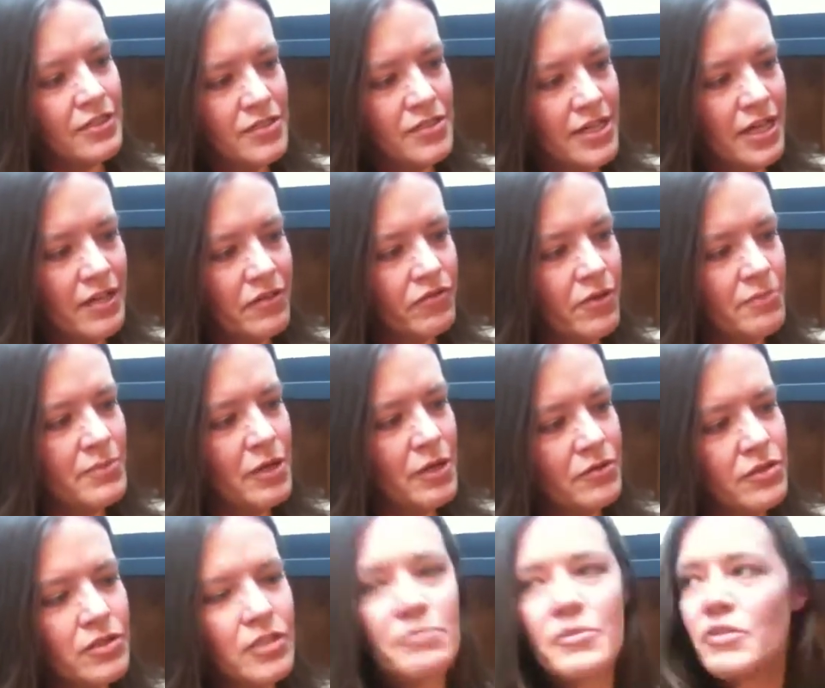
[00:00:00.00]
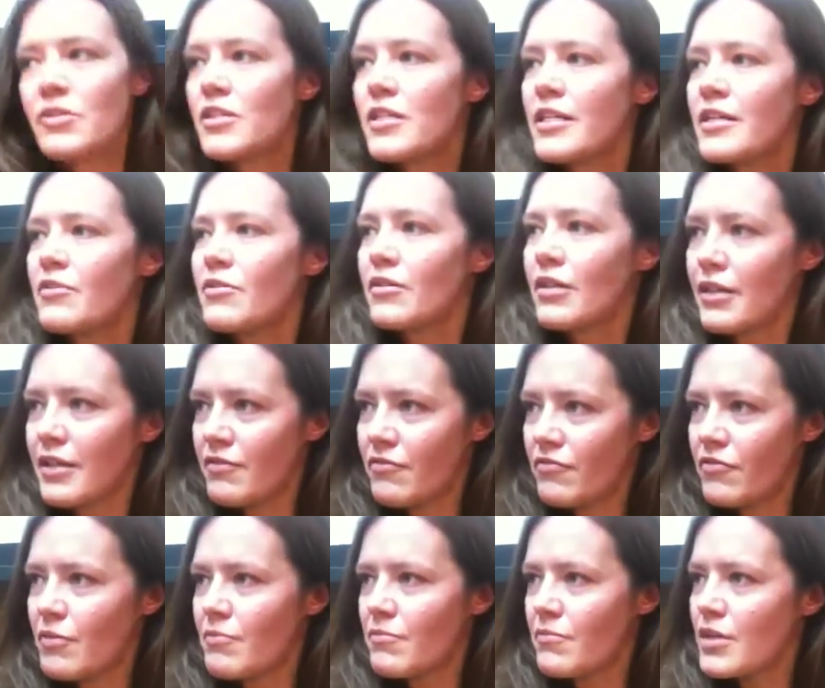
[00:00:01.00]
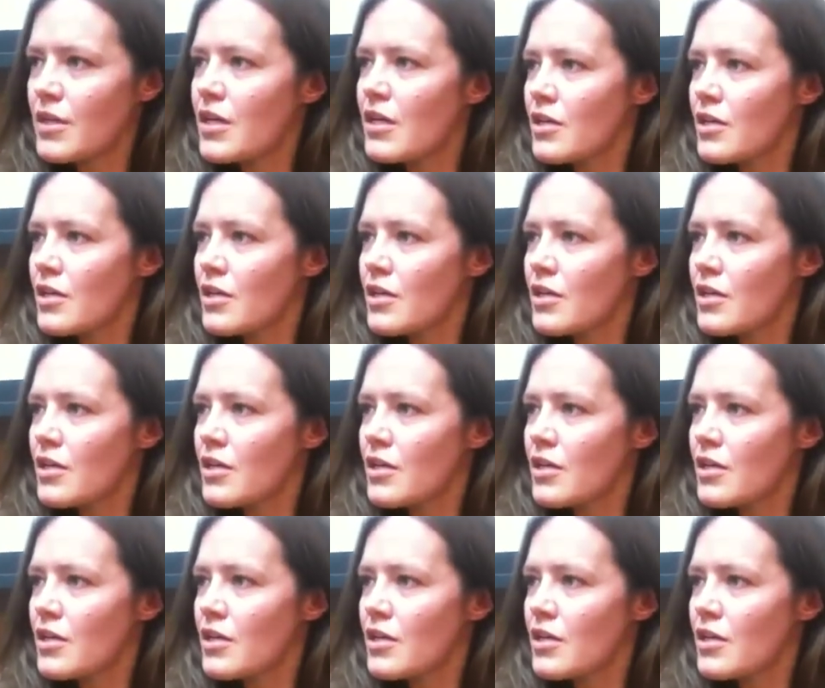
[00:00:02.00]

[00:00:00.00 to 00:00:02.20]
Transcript: yourself from local community or Cliff from